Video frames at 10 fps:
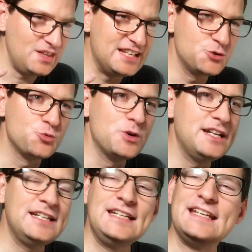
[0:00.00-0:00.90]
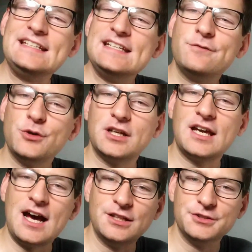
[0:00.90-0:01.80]
is written in different
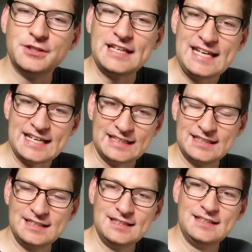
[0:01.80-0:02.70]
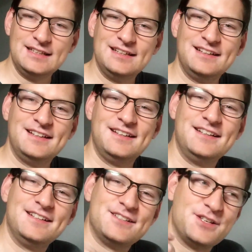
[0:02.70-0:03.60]
colored ink.
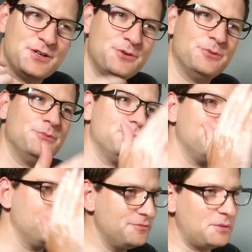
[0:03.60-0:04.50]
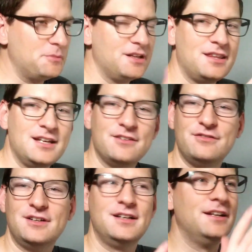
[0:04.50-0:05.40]
So I'm going to think of
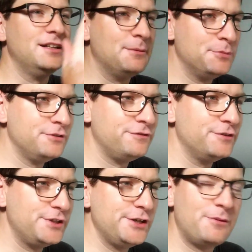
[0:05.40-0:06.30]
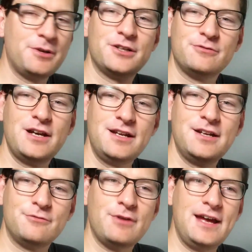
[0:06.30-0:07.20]
a number for you. I'm going to write it
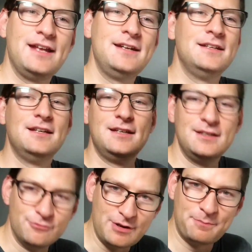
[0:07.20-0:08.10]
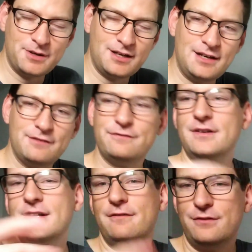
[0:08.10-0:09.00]
in red, rip it off,
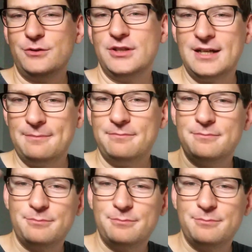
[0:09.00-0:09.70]
fold it up,